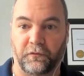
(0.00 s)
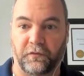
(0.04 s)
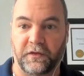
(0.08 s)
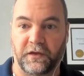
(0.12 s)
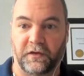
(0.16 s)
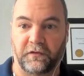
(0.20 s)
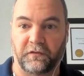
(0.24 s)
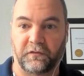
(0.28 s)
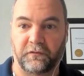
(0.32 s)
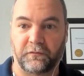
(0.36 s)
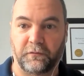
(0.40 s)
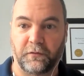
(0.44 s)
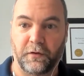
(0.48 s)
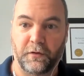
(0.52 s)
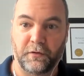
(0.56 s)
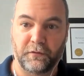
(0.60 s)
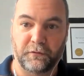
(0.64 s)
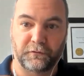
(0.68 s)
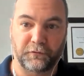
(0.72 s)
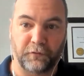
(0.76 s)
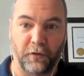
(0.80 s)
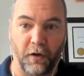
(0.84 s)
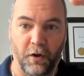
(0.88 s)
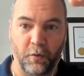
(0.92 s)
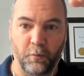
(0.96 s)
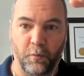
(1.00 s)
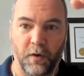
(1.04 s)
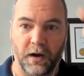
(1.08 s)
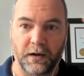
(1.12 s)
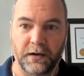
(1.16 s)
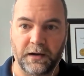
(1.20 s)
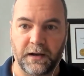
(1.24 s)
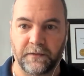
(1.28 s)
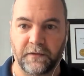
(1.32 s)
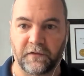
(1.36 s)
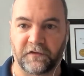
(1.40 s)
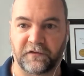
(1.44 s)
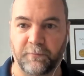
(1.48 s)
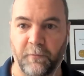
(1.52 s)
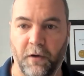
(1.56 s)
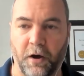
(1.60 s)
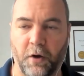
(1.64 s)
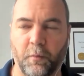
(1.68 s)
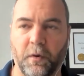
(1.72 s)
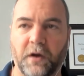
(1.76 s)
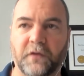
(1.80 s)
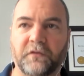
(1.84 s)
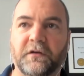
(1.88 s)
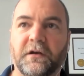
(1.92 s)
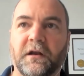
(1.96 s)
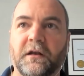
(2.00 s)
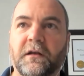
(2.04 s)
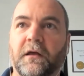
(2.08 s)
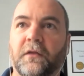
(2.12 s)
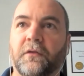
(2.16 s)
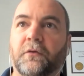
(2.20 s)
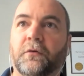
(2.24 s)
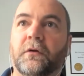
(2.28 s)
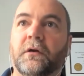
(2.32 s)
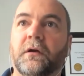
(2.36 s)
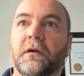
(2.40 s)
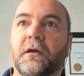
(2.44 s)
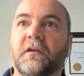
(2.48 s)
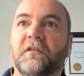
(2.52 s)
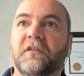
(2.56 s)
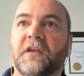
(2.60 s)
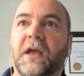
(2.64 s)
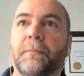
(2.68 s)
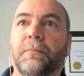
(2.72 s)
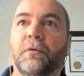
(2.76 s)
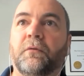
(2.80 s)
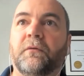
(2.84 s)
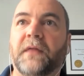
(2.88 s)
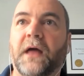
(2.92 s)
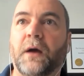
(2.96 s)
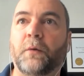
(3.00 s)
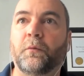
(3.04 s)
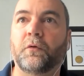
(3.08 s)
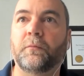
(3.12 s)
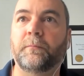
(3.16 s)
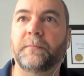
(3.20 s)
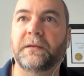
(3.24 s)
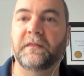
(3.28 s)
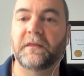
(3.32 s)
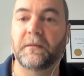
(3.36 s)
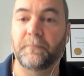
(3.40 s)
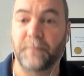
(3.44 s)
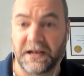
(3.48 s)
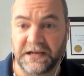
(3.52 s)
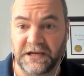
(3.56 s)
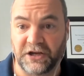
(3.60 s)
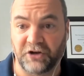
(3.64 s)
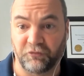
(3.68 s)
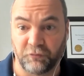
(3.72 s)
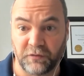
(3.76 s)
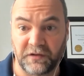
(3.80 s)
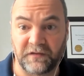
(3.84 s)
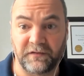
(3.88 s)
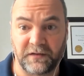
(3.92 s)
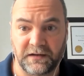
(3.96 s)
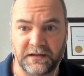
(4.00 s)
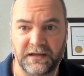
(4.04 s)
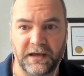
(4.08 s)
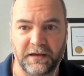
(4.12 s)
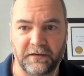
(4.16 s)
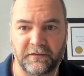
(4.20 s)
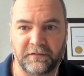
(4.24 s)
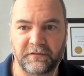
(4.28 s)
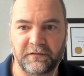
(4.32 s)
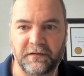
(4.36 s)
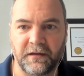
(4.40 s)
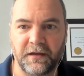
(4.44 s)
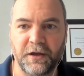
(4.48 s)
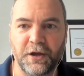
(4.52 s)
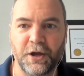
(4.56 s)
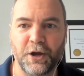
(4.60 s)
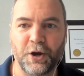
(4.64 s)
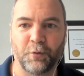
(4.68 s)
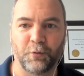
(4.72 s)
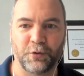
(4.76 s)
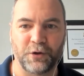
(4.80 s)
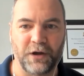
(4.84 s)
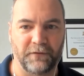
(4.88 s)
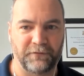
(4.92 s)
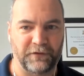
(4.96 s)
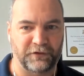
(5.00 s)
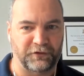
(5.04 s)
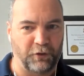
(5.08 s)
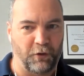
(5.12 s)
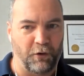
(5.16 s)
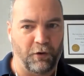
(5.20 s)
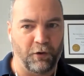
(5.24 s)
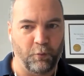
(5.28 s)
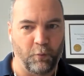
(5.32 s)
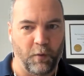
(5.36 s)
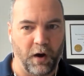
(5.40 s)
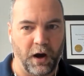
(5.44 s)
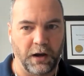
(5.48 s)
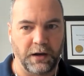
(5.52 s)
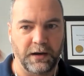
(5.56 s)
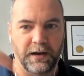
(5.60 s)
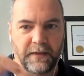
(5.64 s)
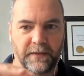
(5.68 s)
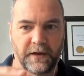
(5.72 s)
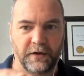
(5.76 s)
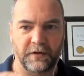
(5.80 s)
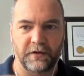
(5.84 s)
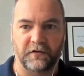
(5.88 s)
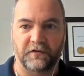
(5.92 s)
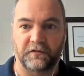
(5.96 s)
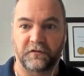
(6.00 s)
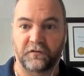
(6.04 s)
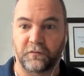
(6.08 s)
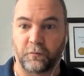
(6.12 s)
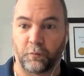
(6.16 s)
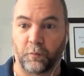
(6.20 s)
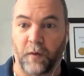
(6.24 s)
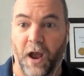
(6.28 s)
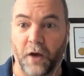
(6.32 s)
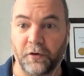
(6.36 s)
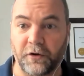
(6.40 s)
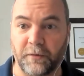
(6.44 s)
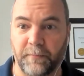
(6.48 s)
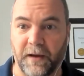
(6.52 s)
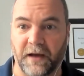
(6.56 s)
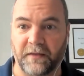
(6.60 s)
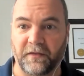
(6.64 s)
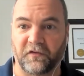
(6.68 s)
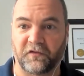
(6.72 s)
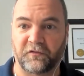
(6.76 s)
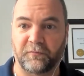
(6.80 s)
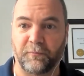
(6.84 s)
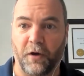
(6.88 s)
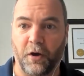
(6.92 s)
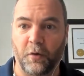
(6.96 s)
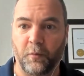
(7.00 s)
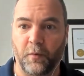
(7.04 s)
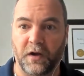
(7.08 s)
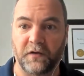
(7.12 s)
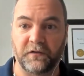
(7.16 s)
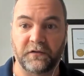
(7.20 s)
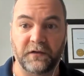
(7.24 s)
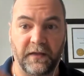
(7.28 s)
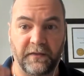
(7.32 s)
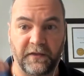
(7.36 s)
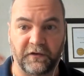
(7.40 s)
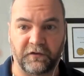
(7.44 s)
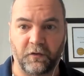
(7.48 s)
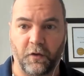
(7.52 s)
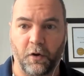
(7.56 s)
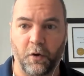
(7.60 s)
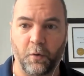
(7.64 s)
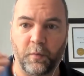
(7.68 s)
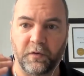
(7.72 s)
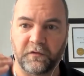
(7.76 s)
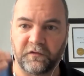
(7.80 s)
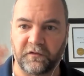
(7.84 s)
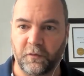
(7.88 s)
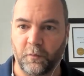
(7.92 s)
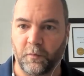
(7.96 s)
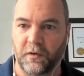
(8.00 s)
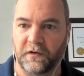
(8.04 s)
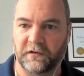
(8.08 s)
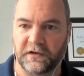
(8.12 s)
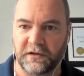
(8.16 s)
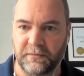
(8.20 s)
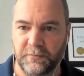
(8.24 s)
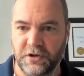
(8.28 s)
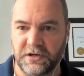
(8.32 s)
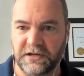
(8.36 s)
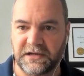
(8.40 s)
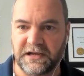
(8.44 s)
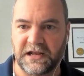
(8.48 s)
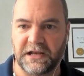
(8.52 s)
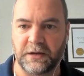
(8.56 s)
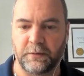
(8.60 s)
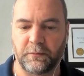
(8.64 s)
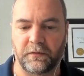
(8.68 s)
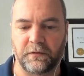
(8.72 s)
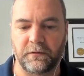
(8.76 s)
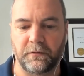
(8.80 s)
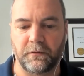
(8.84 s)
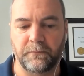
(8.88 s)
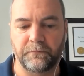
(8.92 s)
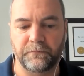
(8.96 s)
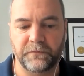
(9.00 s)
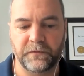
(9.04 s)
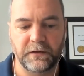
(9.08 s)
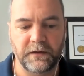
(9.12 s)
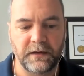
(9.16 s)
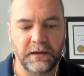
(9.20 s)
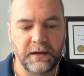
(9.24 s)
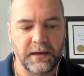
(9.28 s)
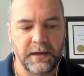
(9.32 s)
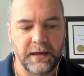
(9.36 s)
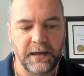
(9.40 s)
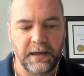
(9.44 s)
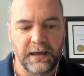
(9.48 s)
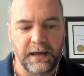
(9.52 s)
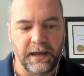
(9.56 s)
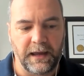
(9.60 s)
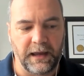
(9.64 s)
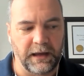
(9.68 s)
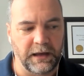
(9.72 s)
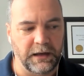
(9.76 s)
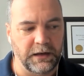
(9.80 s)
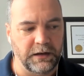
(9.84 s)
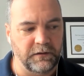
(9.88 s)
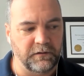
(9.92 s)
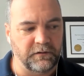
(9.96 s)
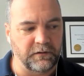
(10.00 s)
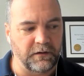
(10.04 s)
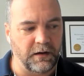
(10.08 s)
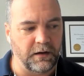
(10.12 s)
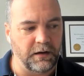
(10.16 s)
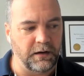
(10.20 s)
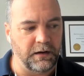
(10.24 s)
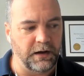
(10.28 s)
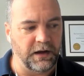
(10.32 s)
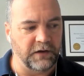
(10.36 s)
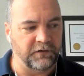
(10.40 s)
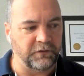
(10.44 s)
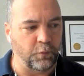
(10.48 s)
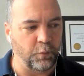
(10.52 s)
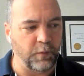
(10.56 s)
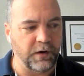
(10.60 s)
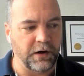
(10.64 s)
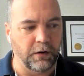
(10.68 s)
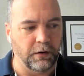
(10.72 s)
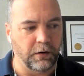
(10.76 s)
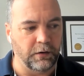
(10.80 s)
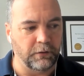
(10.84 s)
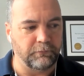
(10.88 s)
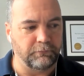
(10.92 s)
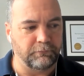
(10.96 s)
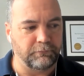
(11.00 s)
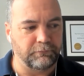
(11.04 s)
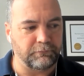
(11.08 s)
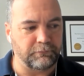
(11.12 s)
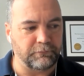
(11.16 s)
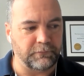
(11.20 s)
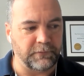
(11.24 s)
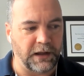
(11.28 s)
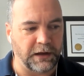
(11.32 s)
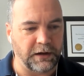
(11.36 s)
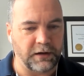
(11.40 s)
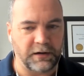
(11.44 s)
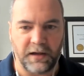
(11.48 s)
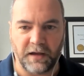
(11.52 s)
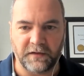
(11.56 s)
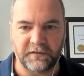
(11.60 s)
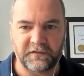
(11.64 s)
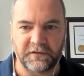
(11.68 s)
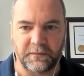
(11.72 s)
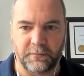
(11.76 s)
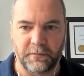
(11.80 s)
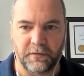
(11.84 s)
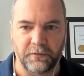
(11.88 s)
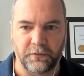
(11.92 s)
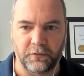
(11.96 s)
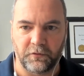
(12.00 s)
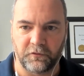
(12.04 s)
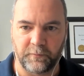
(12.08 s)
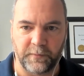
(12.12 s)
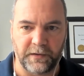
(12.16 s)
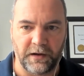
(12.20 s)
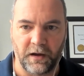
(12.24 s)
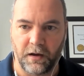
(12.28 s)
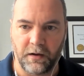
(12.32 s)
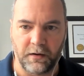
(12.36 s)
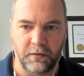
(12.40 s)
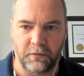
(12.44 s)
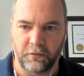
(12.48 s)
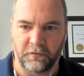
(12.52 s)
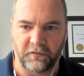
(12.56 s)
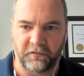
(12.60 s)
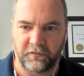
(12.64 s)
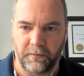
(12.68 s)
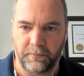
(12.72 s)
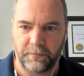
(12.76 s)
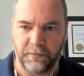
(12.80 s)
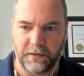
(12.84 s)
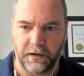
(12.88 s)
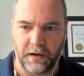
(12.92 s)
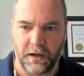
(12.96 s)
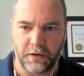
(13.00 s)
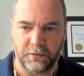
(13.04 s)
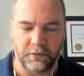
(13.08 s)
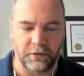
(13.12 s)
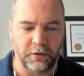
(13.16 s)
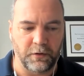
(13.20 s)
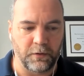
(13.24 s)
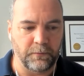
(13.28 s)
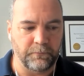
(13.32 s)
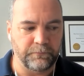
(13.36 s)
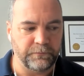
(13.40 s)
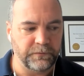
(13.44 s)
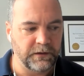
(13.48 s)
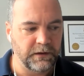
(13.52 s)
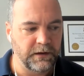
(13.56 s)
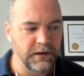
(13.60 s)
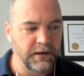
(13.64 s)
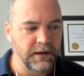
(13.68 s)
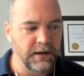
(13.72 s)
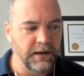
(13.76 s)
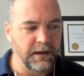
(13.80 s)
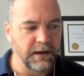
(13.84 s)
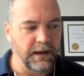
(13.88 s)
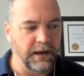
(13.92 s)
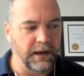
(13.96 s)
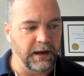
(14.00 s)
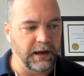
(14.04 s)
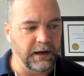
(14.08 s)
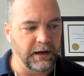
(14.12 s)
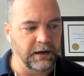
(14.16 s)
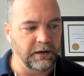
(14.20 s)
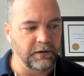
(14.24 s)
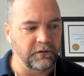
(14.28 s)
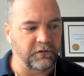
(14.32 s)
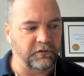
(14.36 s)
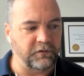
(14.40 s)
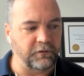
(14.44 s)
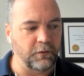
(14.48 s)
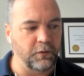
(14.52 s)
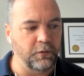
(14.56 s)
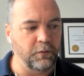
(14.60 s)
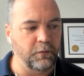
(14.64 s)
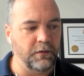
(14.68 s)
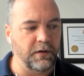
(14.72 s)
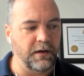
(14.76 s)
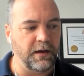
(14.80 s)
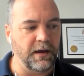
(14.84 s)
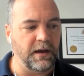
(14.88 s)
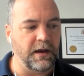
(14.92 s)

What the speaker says: this tall one and the small ones. And another example of that would be the Betty Andreessen case, where you have a tall one and then it's surrounded by these small ones, and the tall one's the one communicating with you. And it's a weird like custom of theirs or something, I don't know. And so